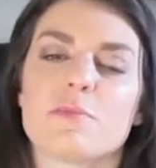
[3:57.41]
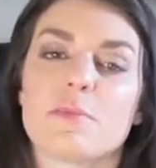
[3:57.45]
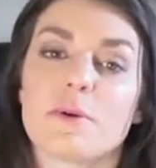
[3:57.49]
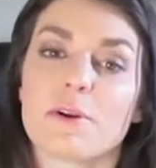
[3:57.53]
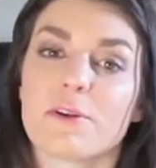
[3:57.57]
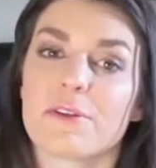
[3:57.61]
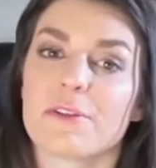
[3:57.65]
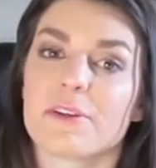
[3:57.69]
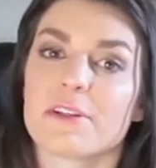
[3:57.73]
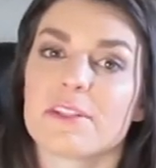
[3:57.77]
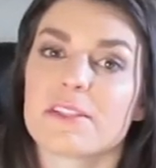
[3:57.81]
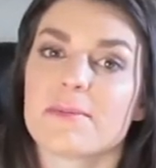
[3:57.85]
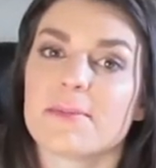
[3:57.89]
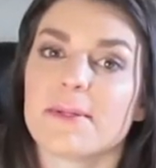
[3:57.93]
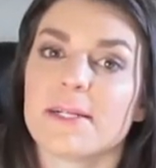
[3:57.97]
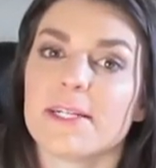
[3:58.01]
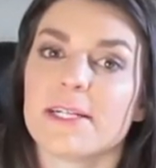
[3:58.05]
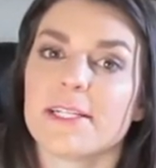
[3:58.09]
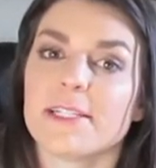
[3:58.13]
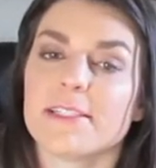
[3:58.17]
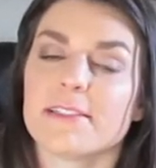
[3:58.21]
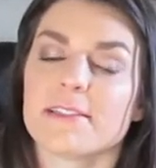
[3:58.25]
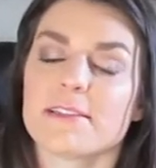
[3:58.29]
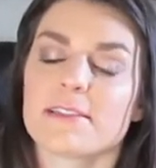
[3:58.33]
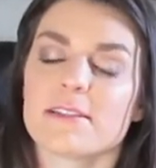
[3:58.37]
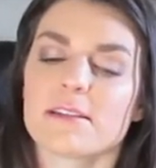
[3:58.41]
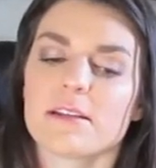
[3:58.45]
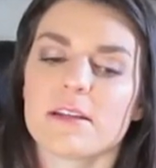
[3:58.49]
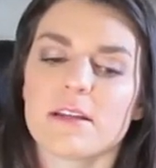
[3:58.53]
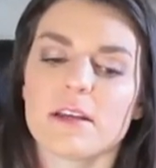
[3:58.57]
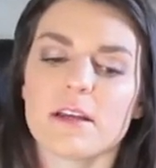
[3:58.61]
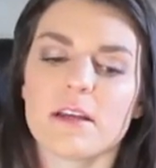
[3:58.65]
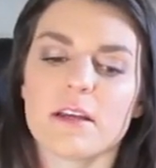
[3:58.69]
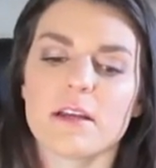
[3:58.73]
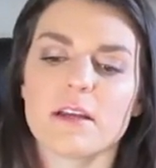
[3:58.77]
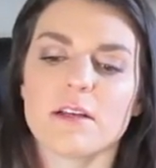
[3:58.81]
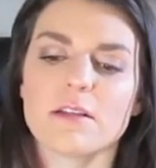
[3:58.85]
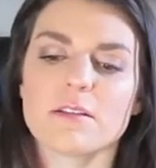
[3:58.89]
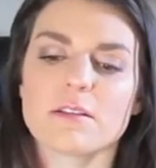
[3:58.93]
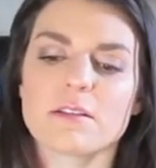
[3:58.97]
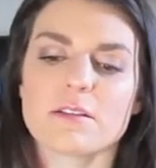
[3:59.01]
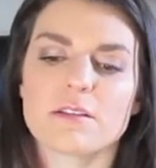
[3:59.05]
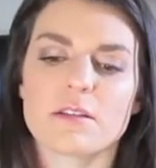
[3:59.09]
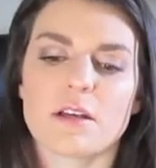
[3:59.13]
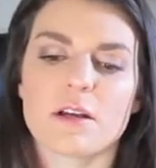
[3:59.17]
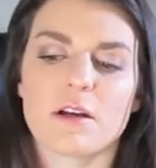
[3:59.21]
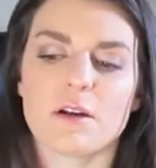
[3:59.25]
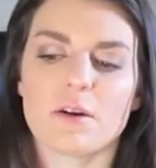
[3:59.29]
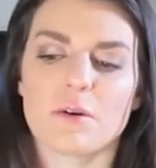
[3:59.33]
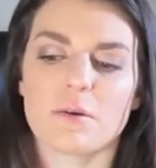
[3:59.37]
birth experience.
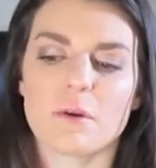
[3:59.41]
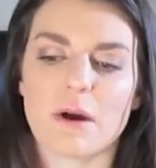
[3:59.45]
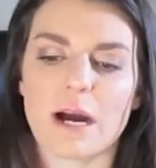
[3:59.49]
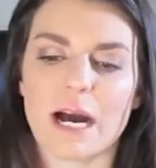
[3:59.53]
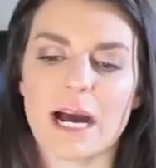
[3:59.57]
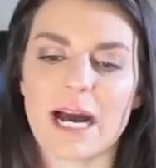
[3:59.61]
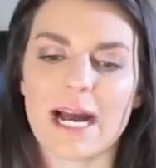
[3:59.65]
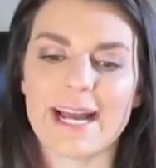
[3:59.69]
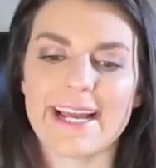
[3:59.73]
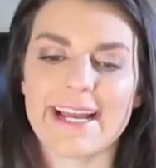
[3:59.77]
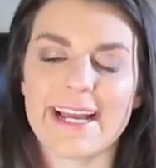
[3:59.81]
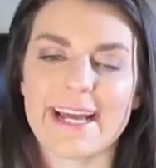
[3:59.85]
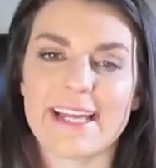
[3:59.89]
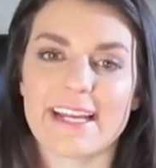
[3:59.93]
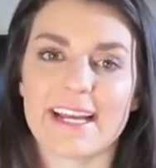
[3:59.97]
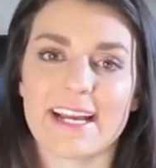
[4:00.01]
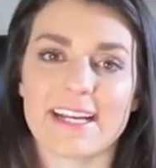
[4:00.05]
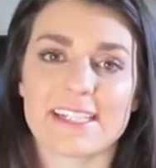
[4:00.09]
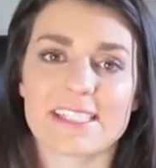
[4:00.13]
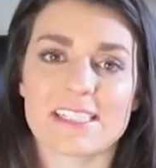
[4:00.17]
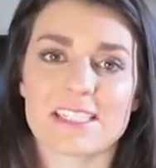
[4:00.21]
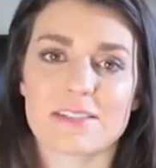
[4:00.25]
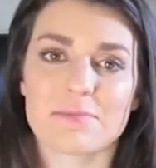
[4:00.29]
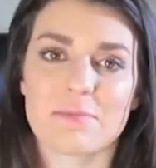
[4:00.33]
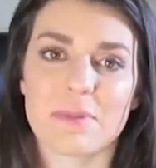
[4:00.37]
So I had asked